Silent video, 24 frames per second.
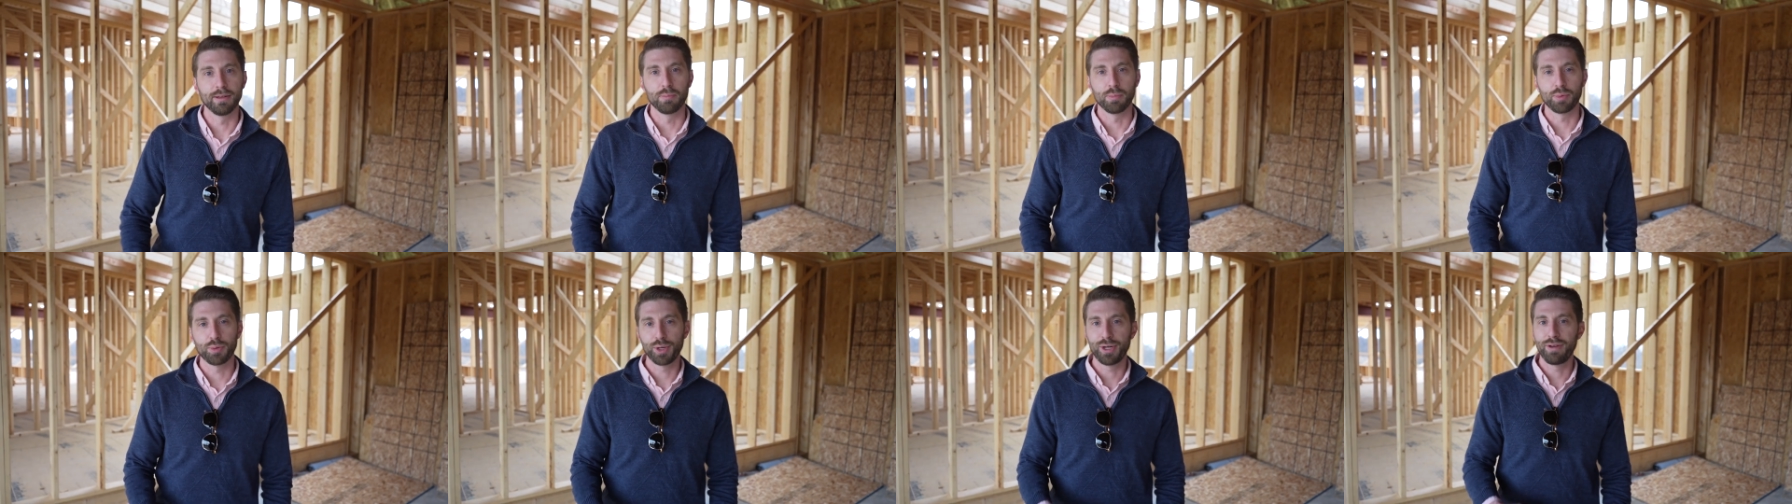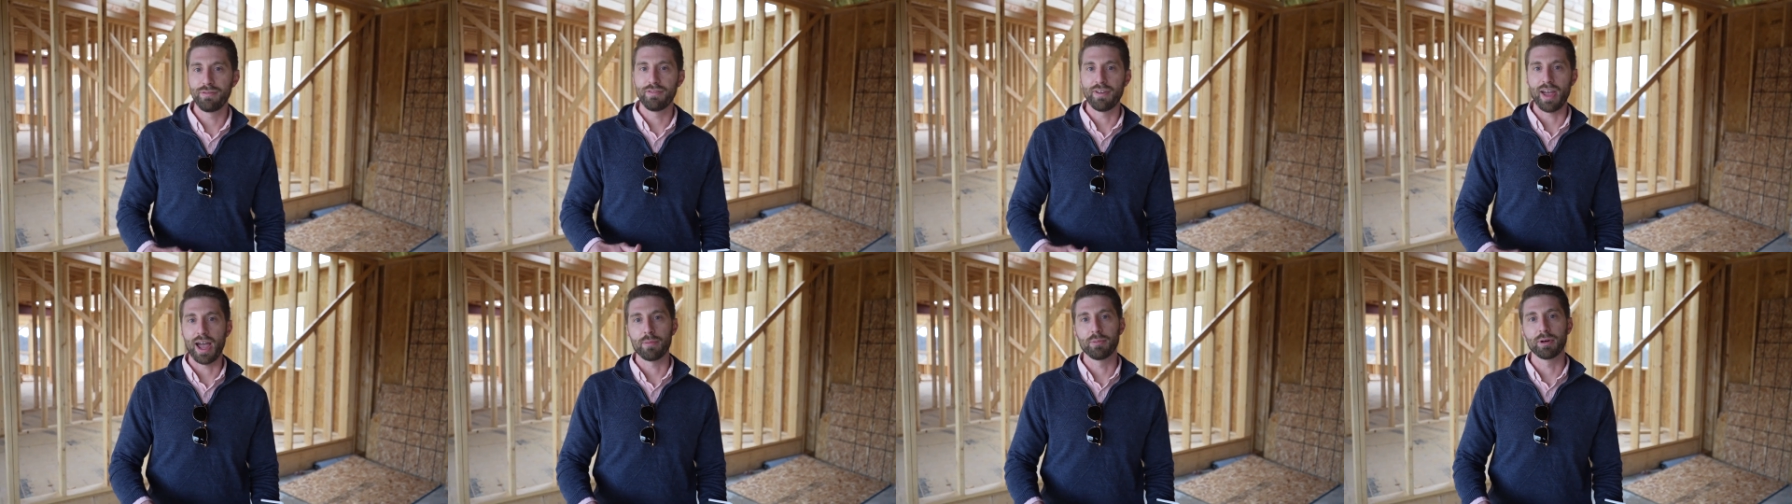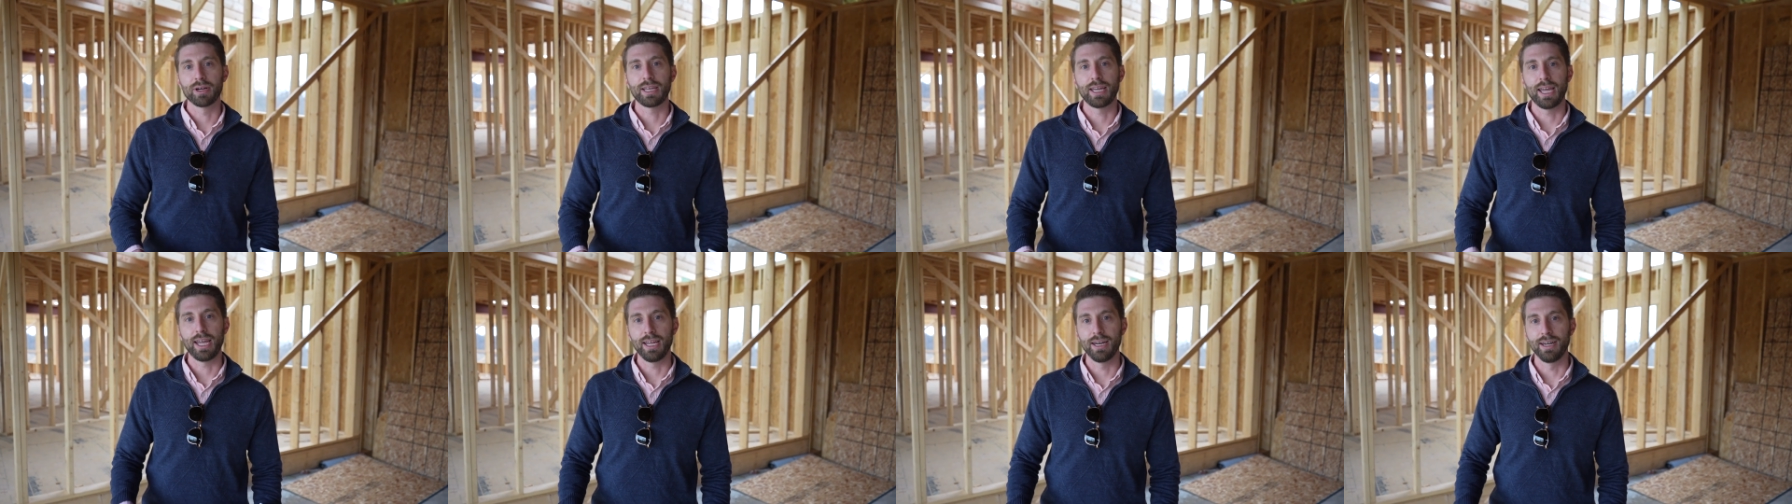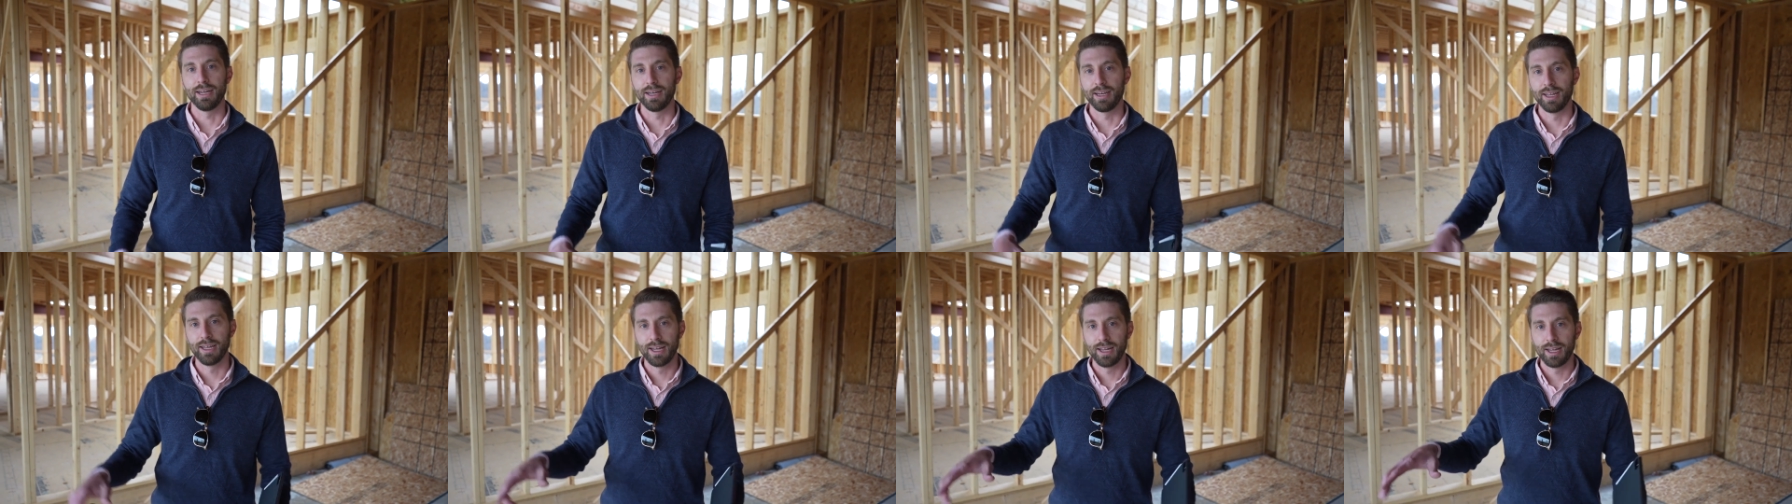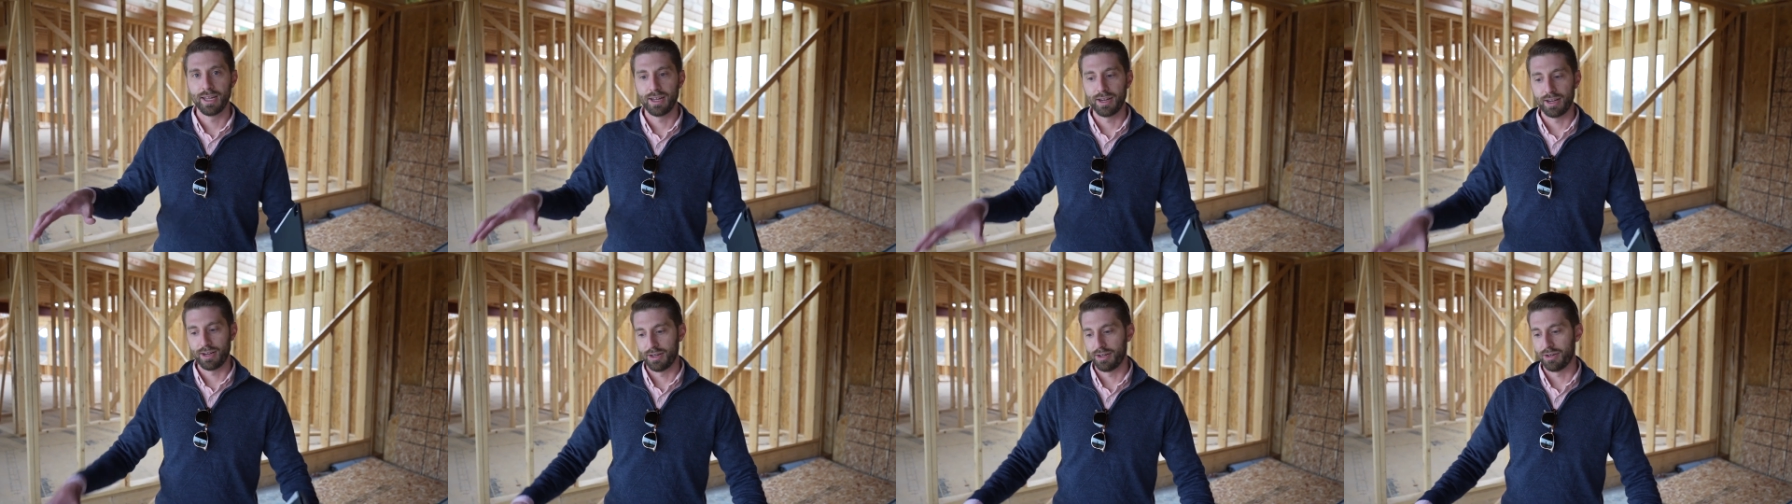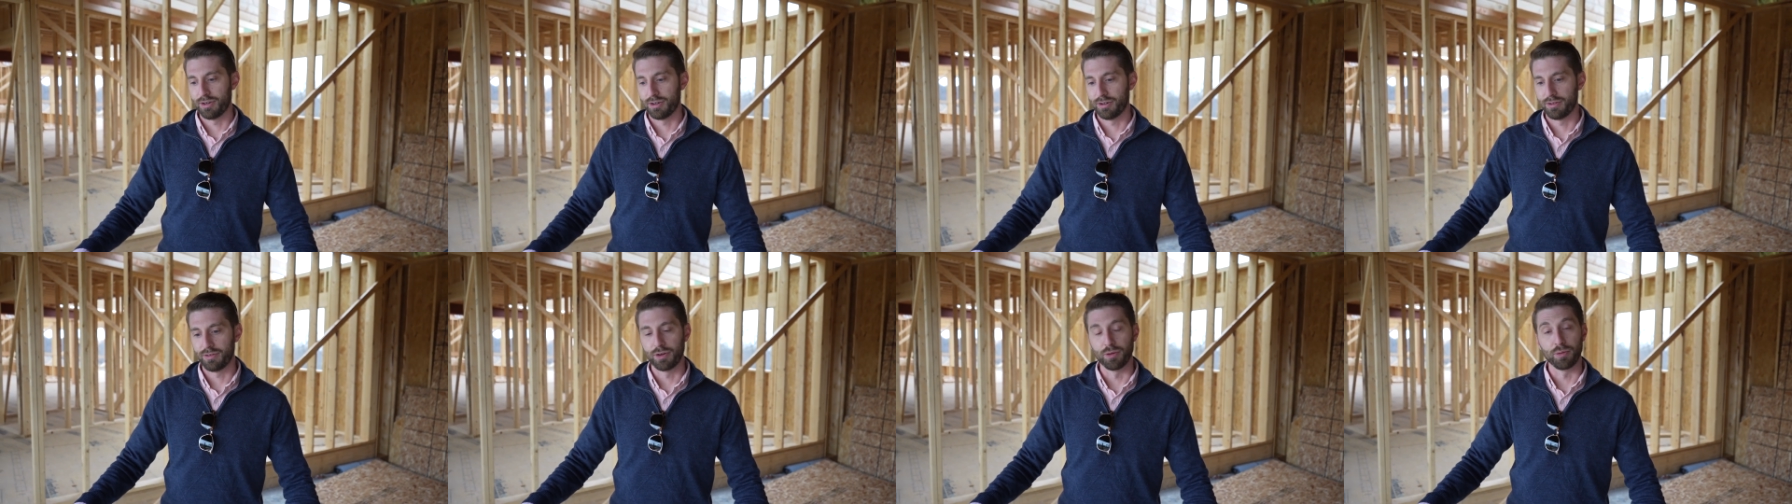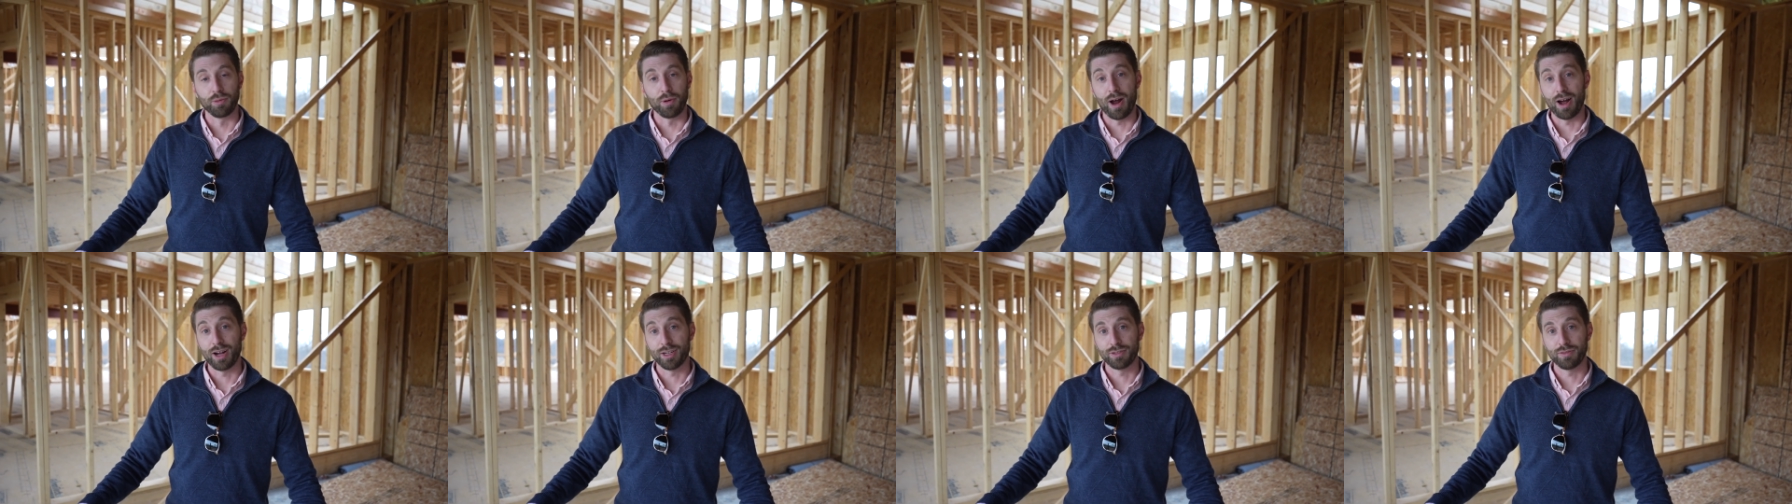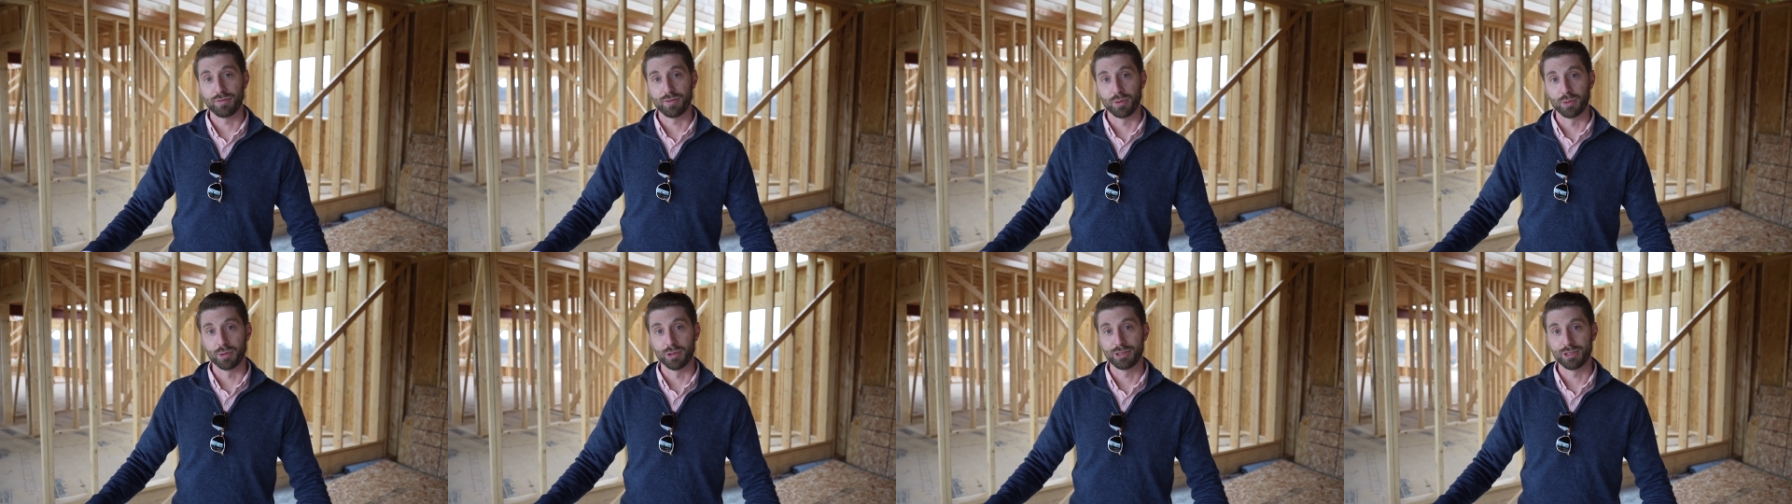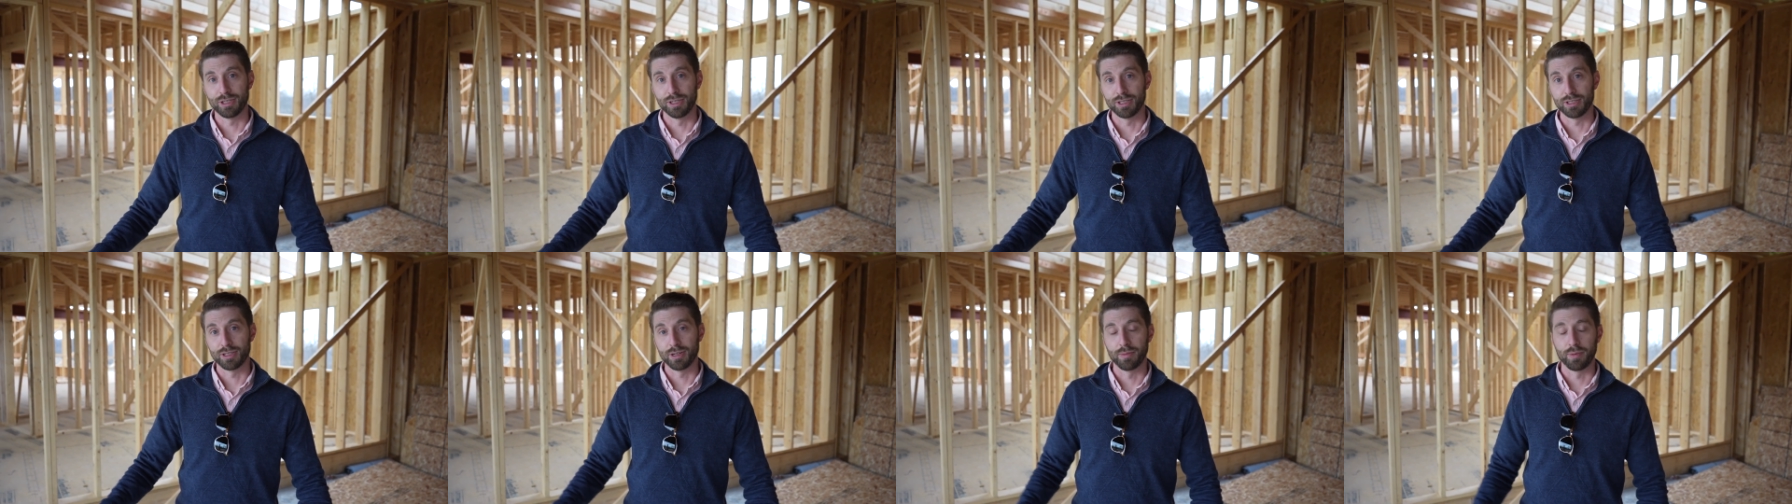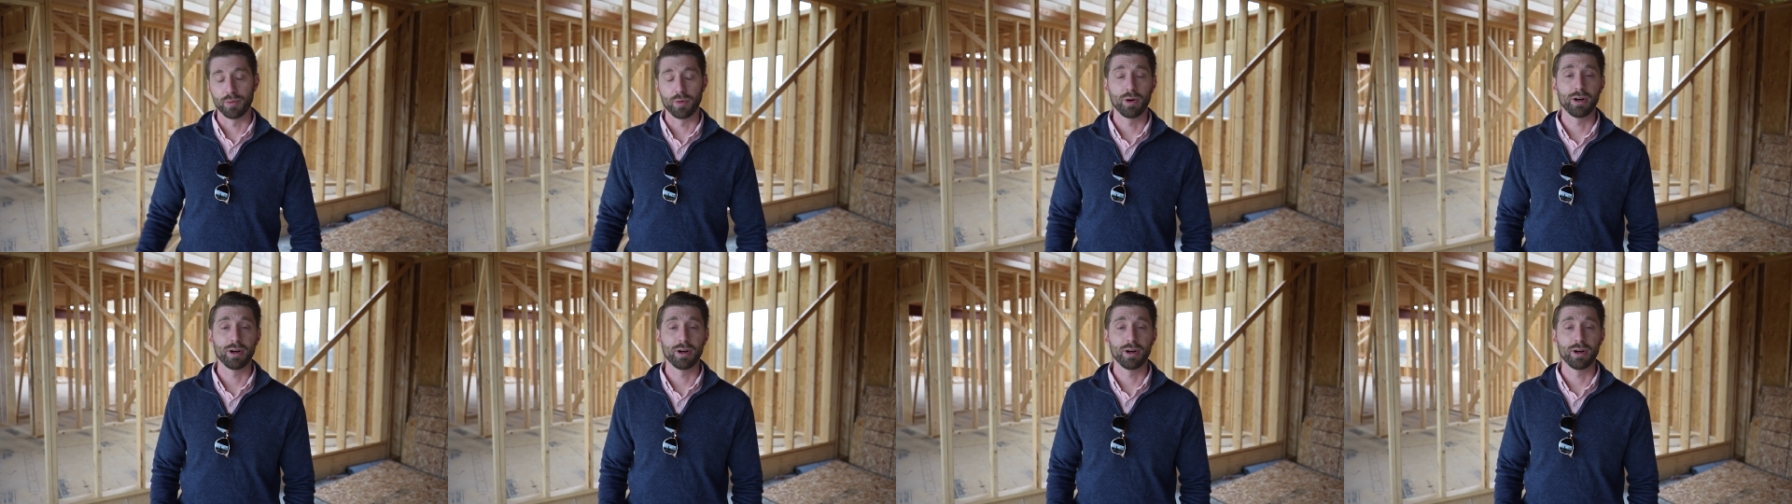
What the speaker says: a prefabricated garage floor system,